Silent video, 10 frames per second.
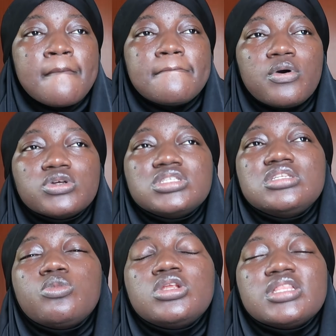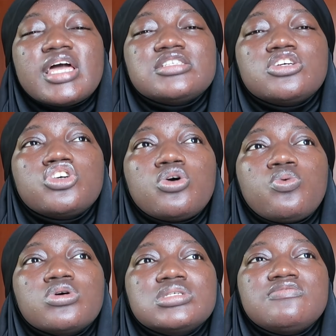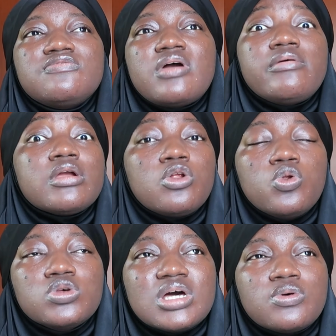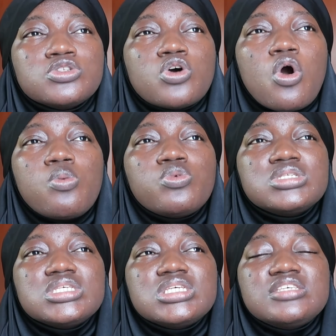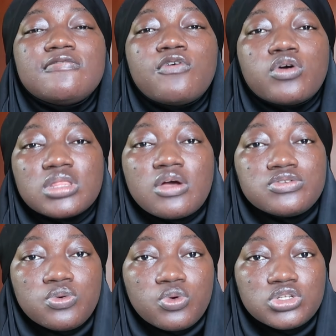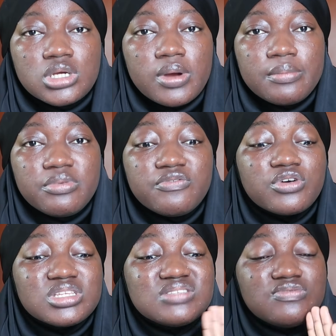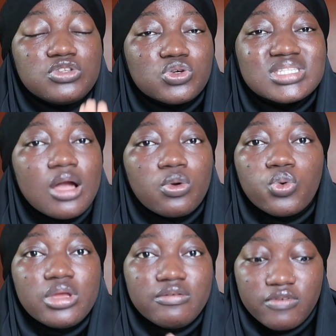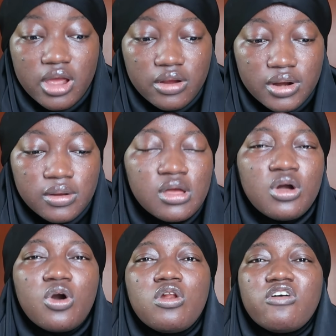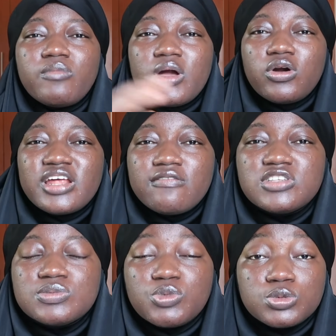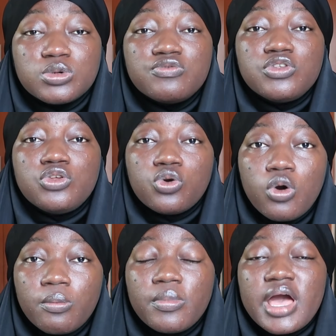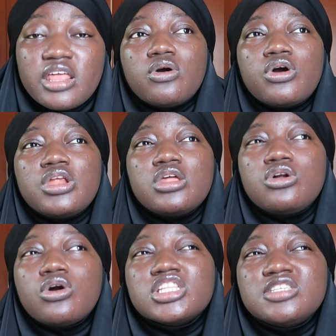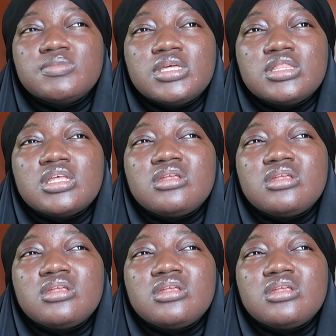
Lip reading: But the monetization was very close. I was almost hitting 4,000 watch hour before this video started going viral. All of my other small video combined already got me